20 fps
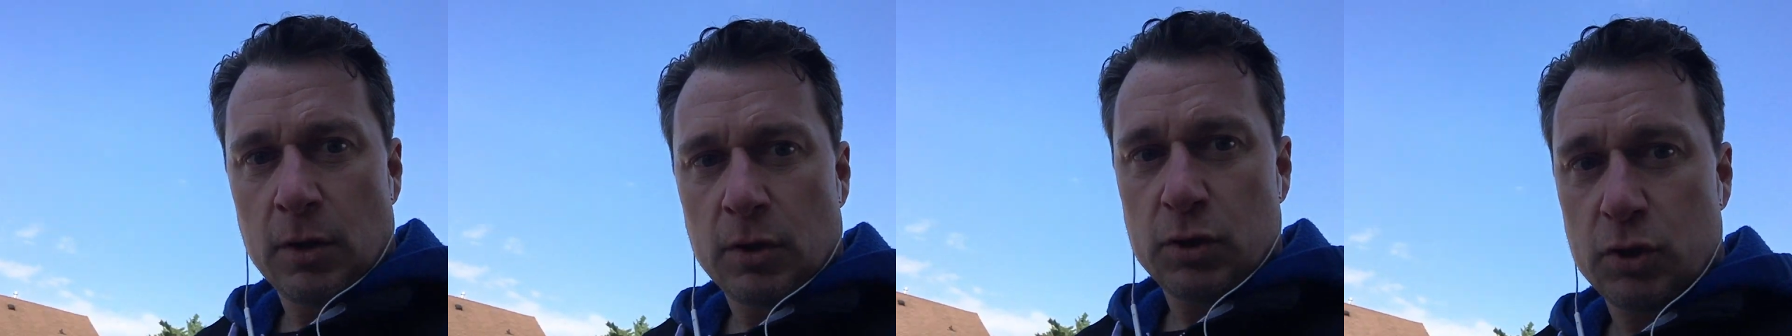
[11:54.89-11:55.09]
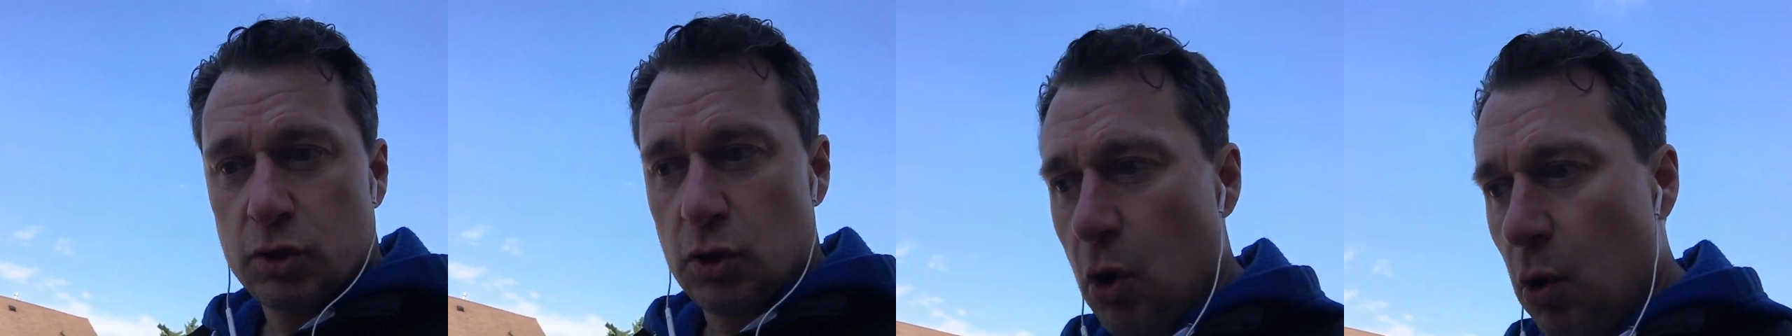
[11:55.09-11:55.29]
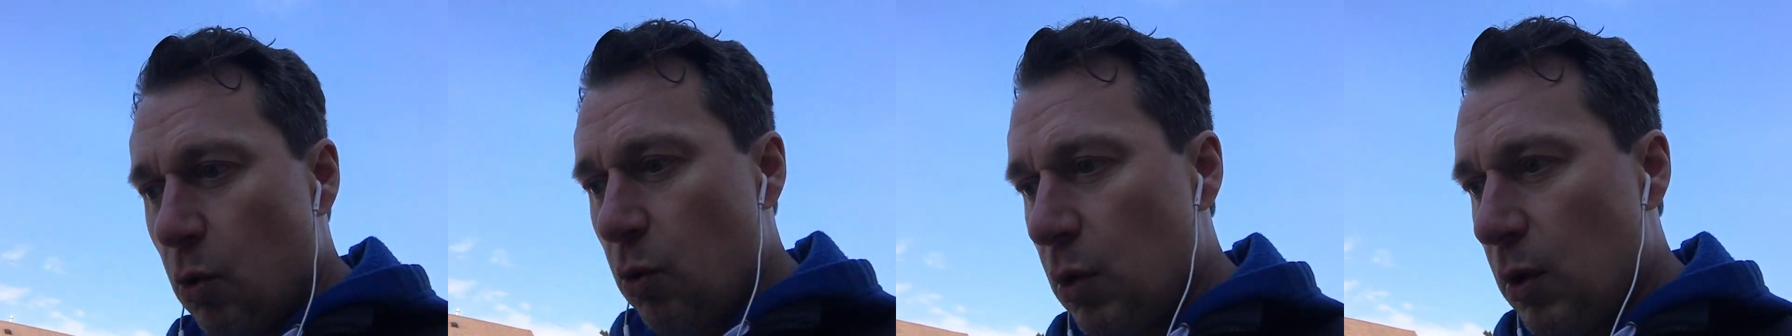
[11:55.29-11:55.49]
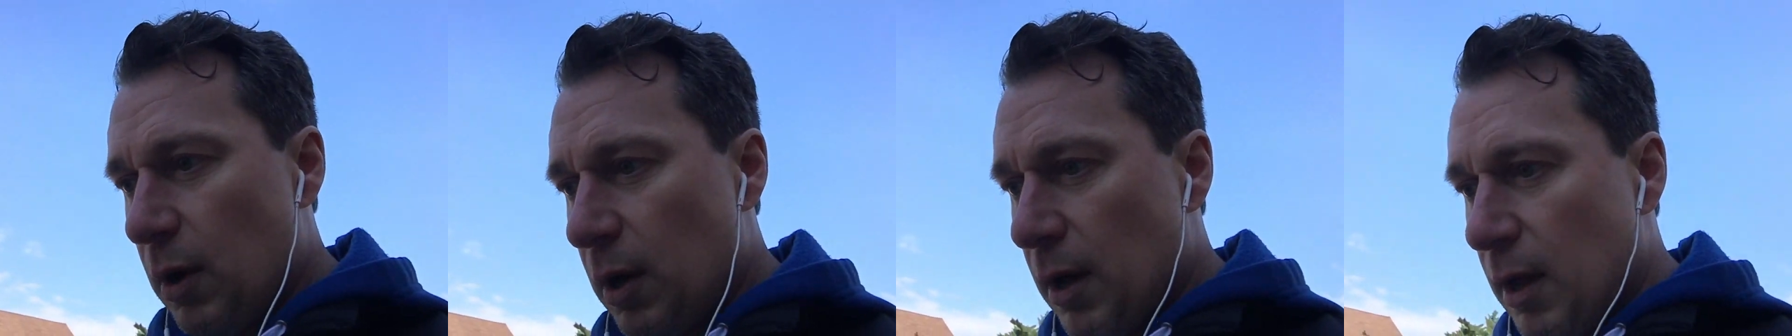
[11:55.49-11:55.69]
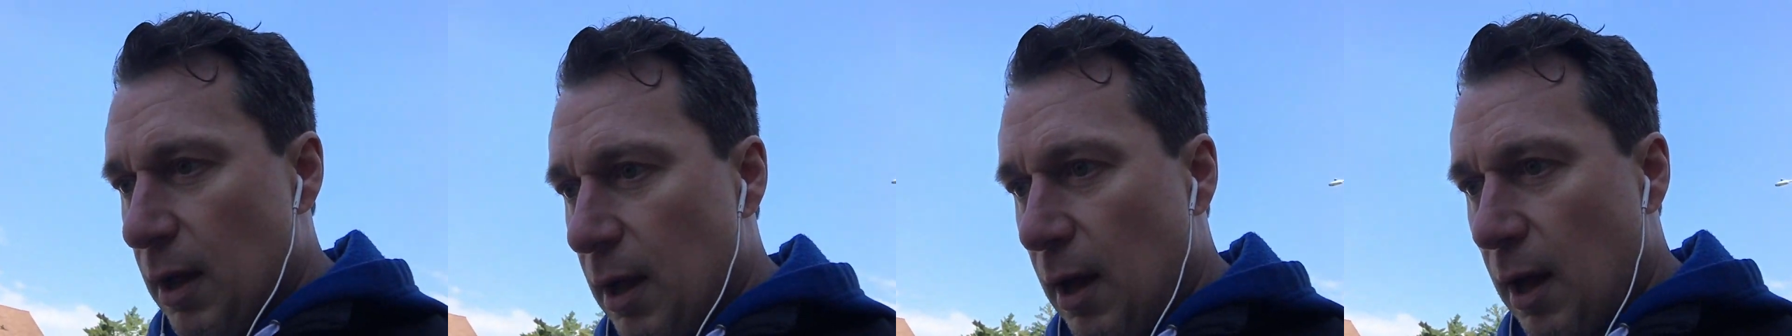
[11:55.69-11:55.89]
So
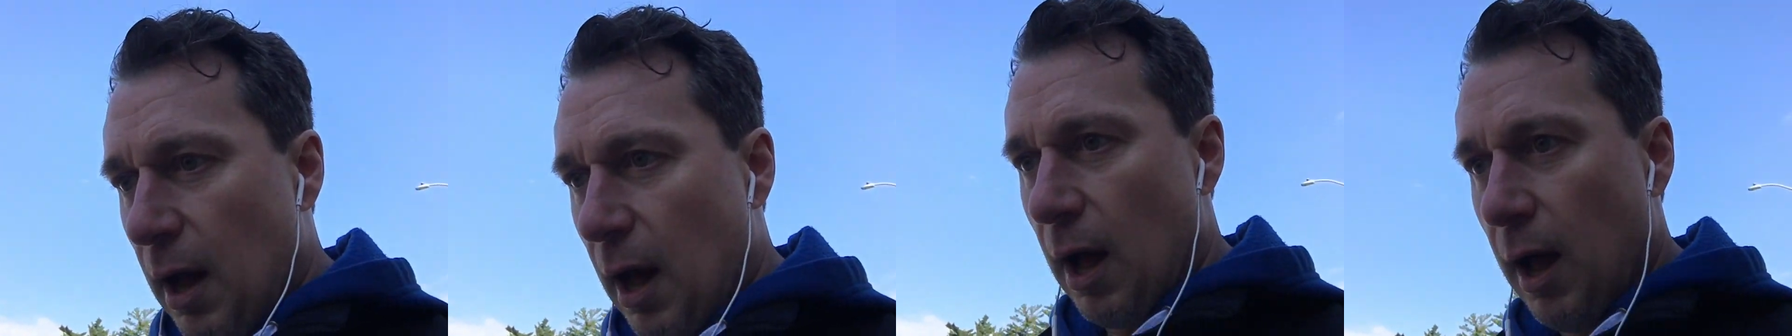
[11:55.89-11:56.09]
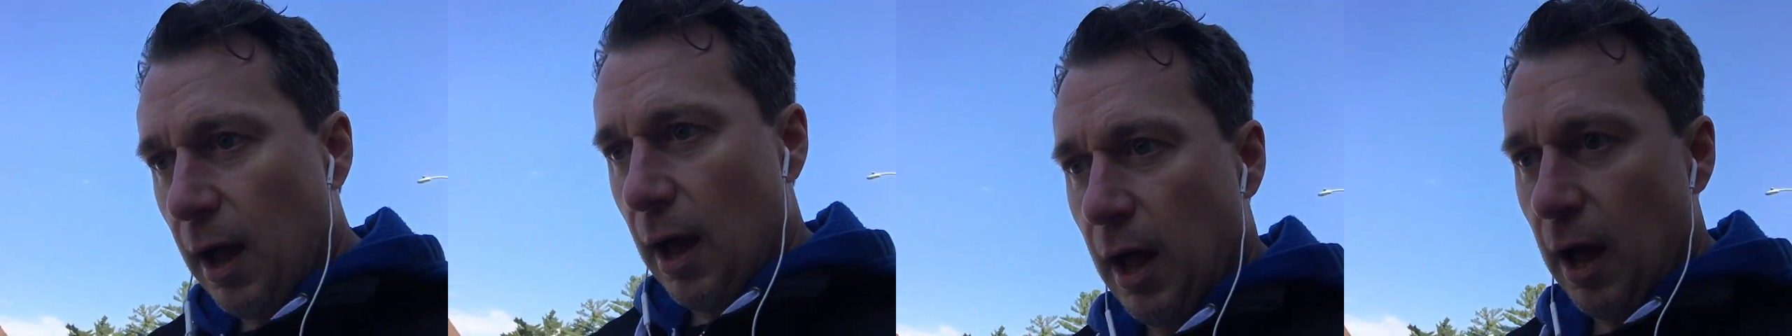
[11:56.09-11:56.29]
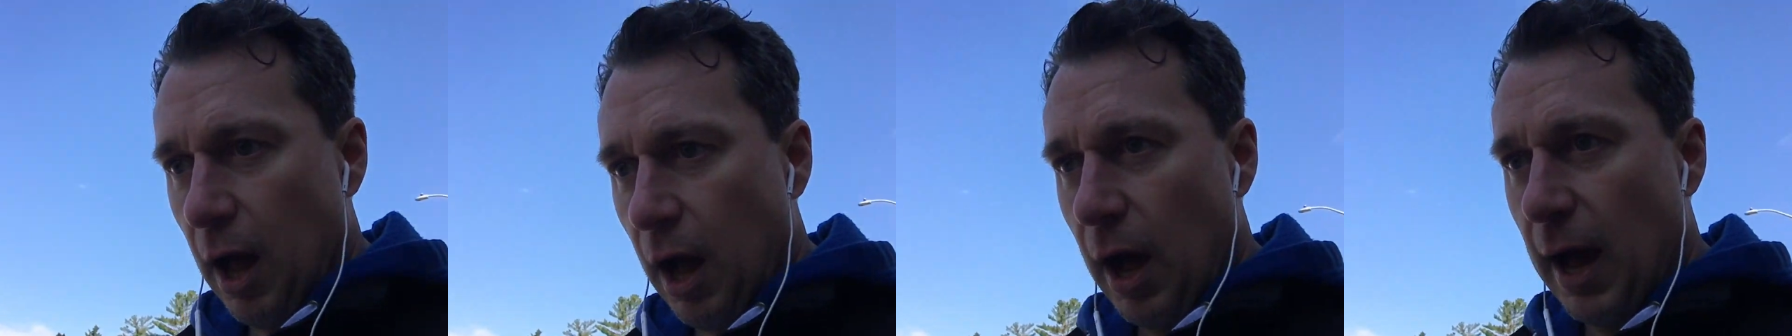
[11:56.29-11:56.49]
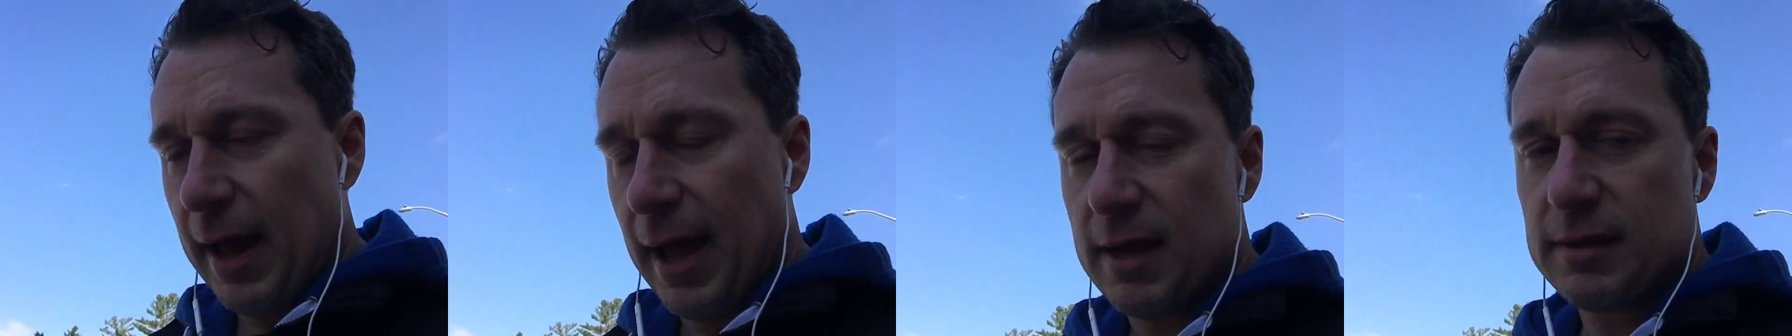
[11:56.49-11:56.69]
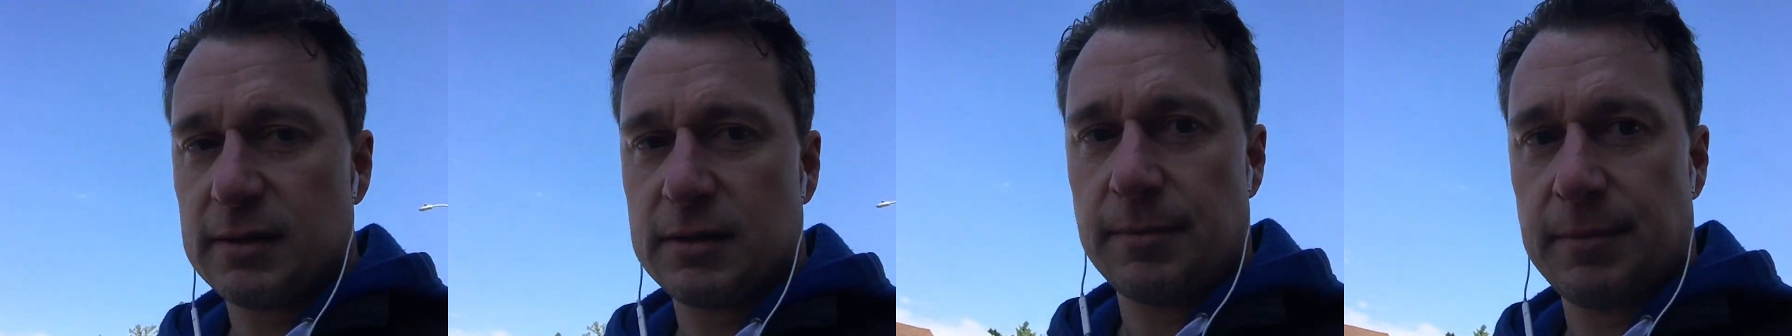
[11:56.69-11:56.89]
I
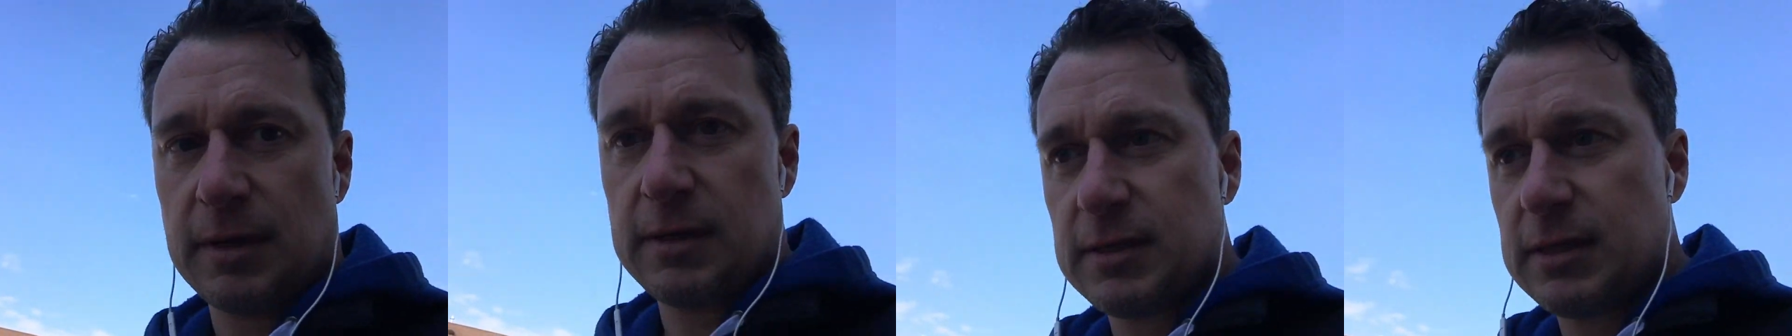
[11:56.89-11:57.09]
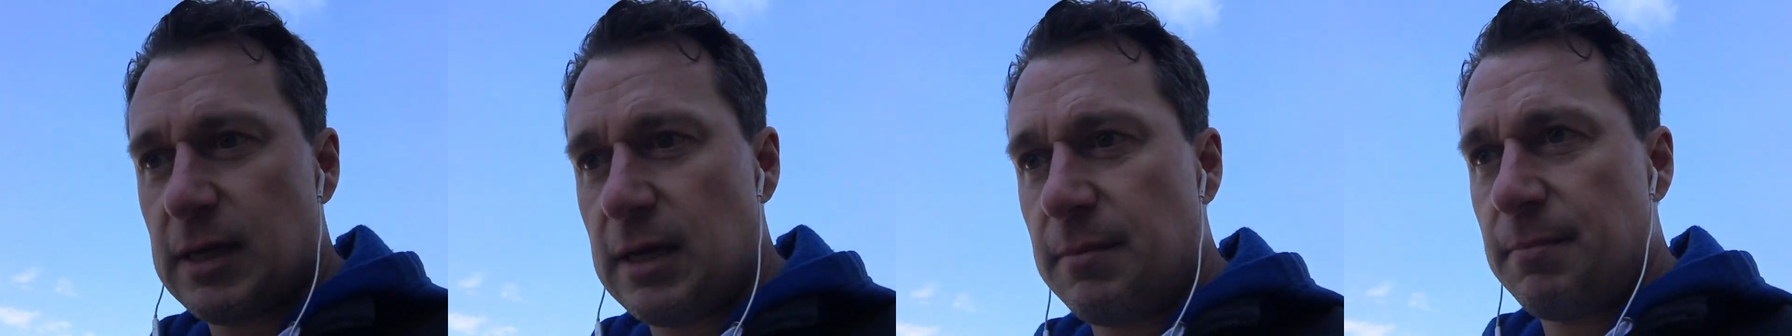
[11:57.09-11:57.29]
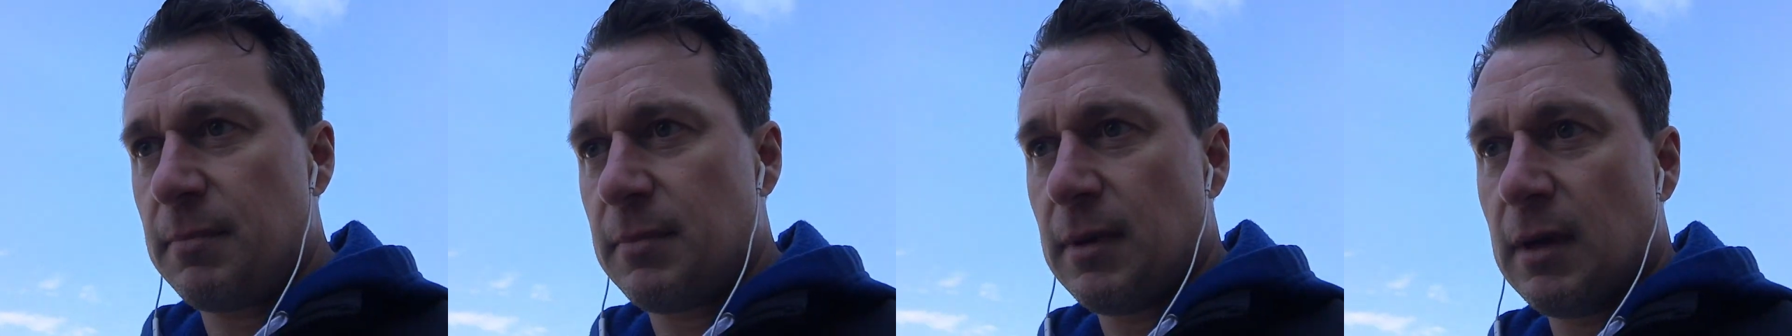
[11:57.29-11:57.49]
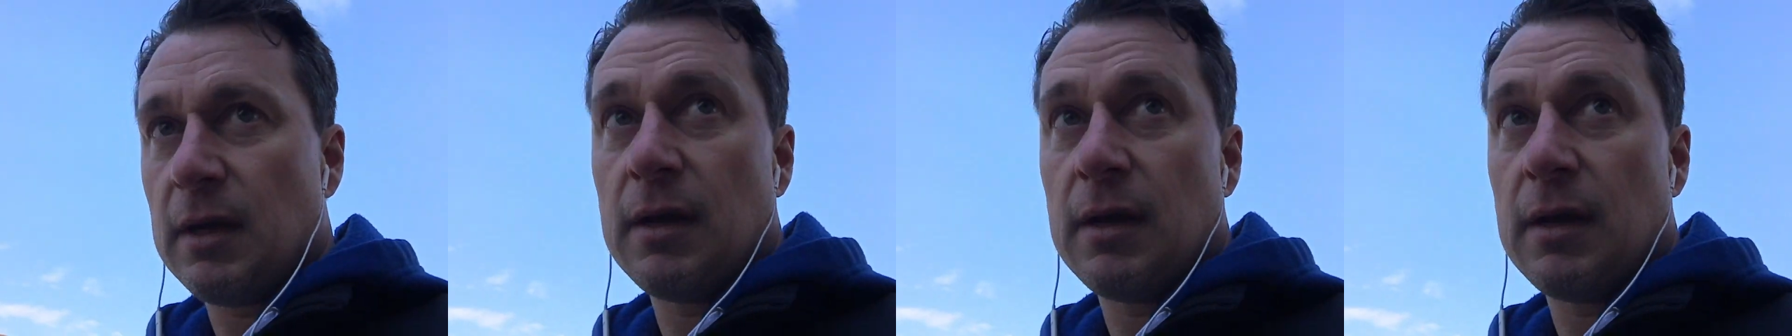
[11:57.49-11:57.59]
asked him his name.